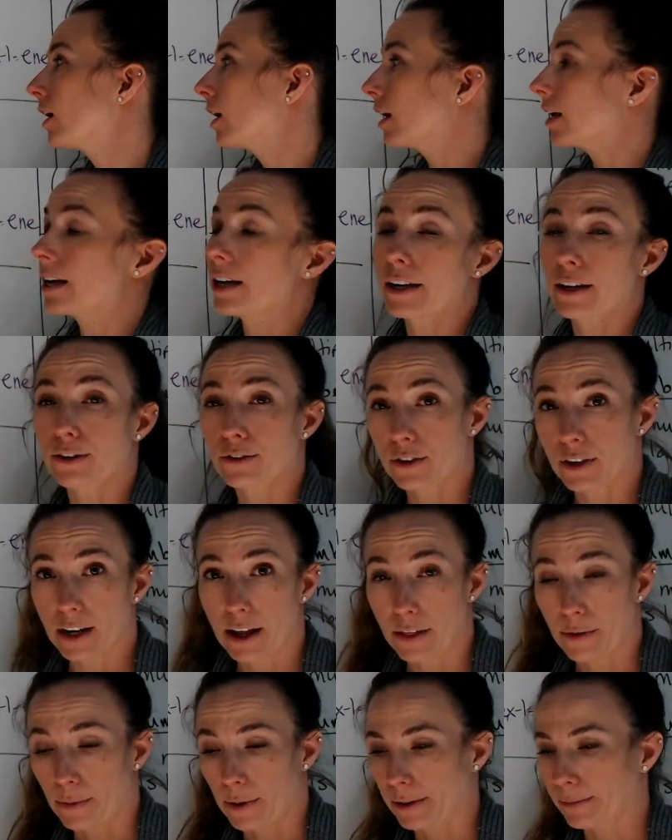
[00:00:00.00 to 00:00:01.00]
Here's
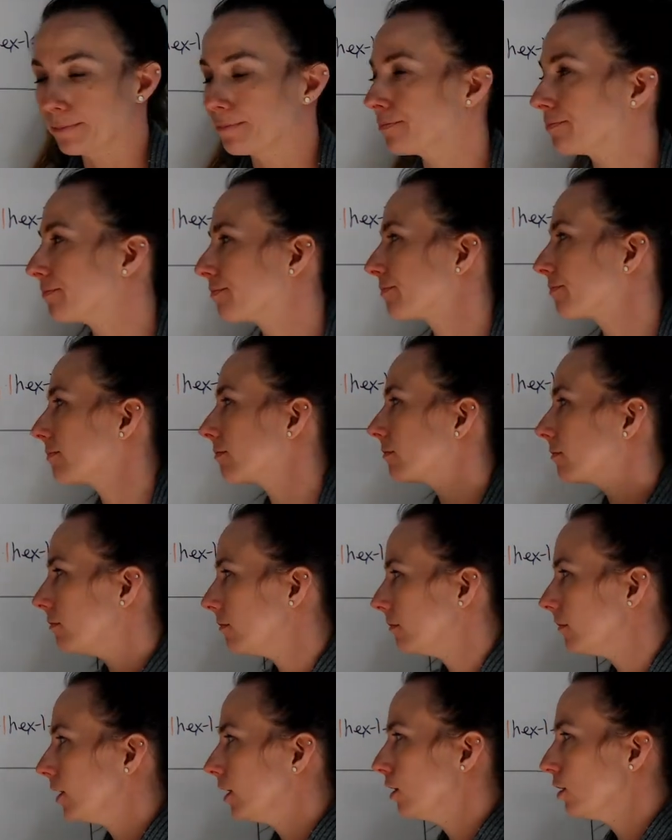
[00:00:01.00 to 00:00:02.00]
another one.
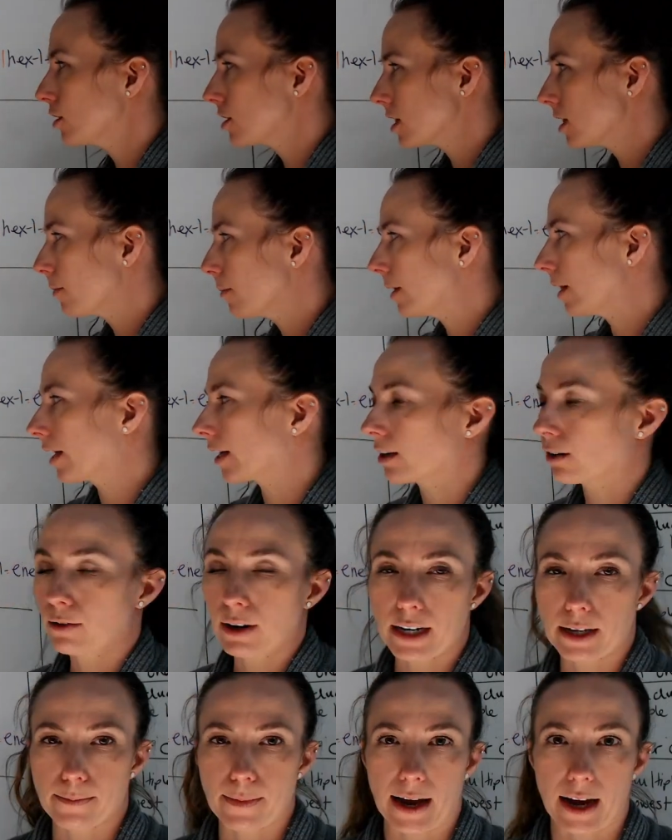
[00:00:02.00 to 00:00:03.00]
Looks a little bit like a
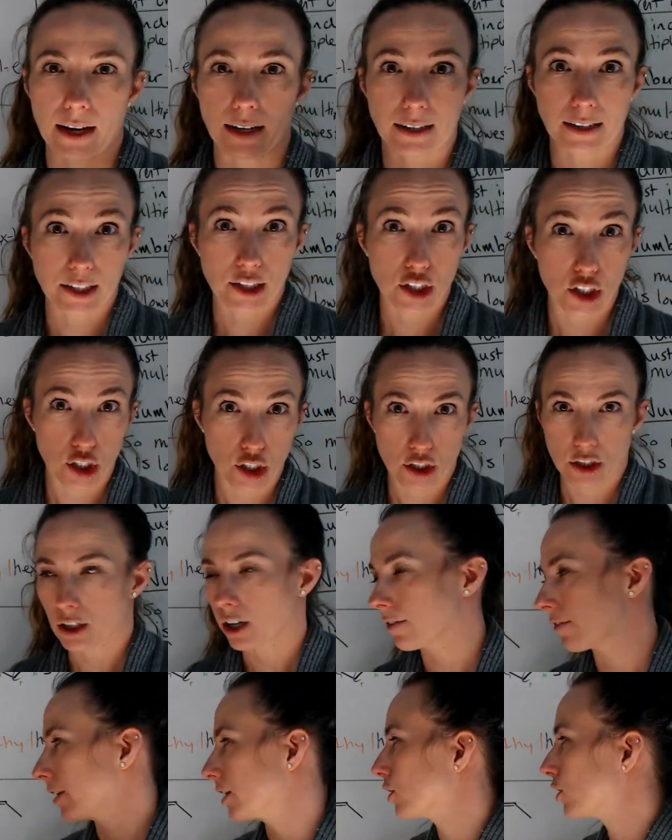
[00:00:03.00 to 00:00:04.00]
running man.
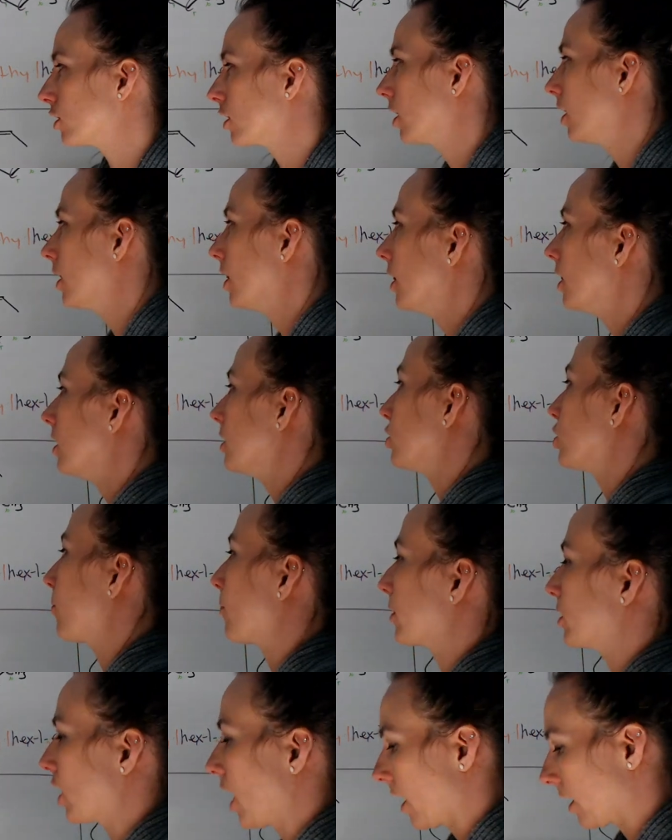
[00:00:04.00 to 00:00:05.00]
Starfish. Jumping
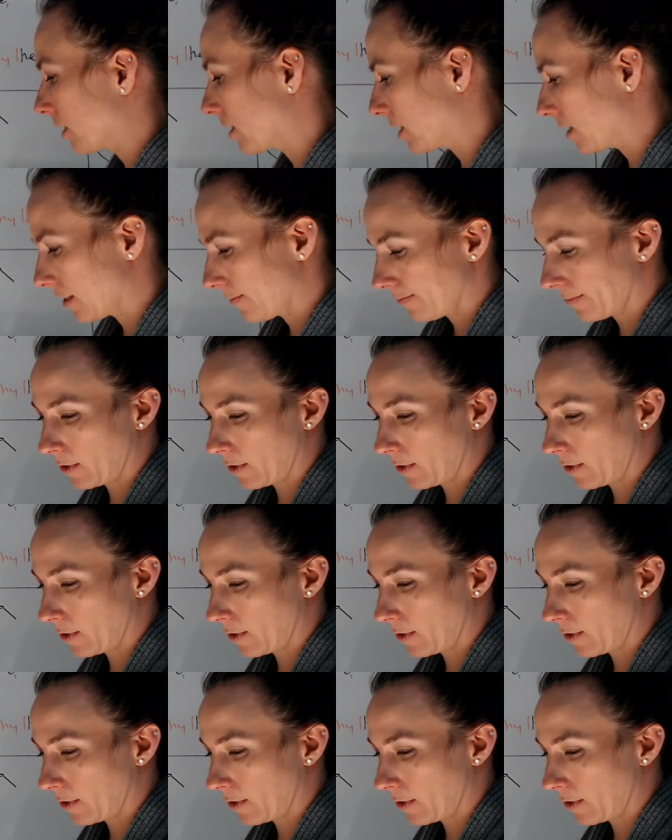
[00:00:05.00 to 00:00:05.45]
jacks.